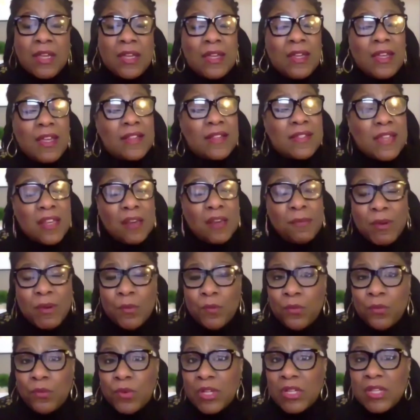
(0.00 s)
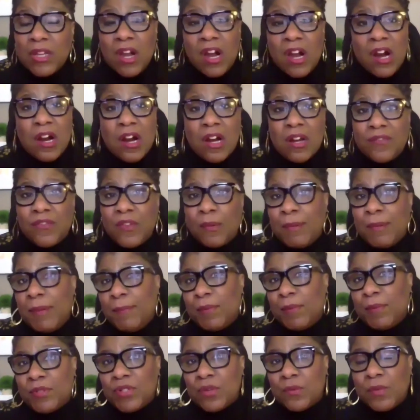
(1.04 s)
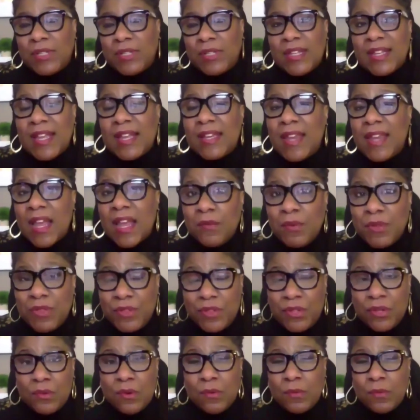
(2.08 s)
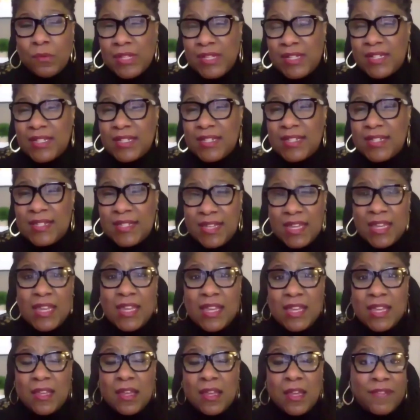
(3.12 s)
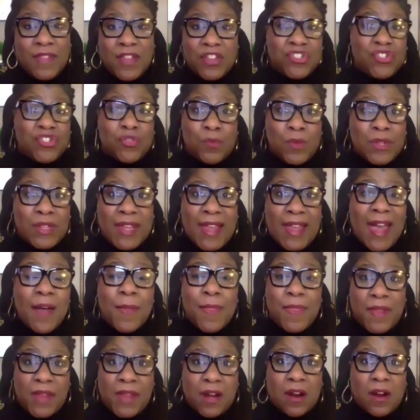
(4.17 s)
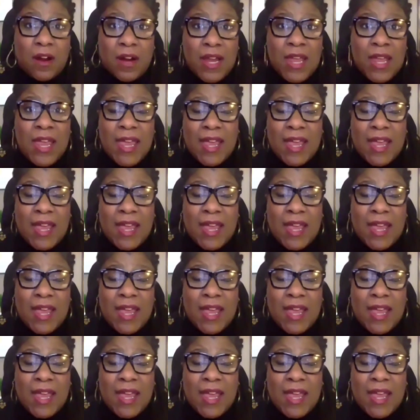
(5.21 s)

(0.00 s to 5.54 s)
it's going to be really hard for people to really connect with you or really to see that you're really out there.